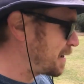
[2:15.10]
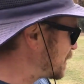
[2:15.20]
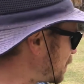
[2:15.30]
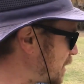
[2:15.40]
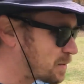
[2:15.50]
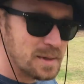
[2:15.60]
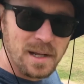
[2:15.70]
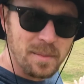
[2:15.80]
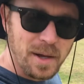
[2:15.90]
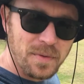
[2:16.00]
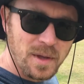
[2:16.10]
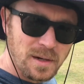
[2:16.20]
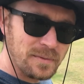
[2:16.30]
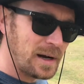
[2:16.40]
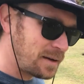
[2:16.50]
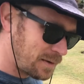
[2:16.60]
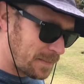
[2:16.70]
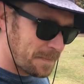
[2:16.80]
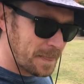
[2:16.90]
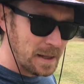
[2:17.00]
The rest was at about 35.
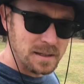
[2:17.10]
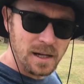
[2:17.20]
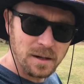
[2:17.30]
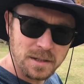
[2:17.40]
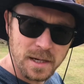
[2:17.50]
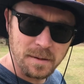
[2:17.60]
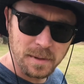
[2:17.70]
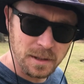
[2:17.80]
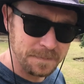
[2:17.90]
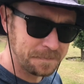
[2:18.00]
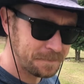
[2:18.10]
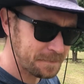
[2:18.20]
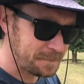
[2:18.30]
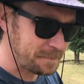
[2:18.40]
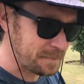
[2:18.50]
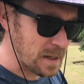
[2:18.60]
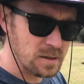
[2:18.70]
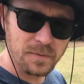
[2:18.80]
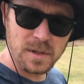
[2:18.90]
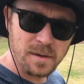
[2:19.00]
It's down to 10 mil.
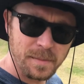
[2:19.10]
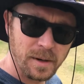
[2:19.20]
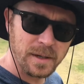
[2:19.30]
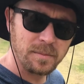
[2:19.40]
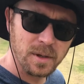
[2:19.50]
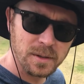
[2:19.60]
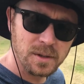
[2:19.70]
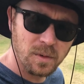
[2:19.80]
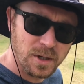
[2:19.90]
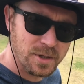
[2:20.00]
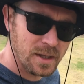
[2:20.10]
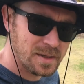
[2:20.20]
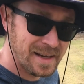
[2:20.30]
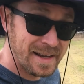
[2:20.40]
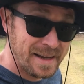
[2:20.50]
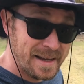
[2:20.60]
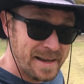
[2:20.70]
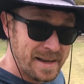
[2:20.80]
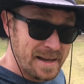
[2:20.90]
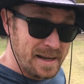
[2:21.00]
So for the American blokes who watch, that's
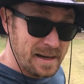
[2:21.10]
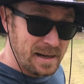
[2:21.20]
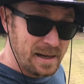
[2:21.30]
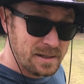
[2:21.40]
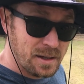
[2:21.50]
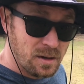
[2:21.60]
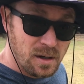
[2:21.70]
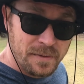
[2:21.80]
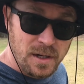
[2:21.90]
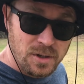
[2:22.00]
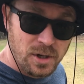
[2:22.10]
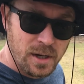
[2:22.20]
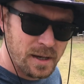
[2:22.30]
less than half an inch.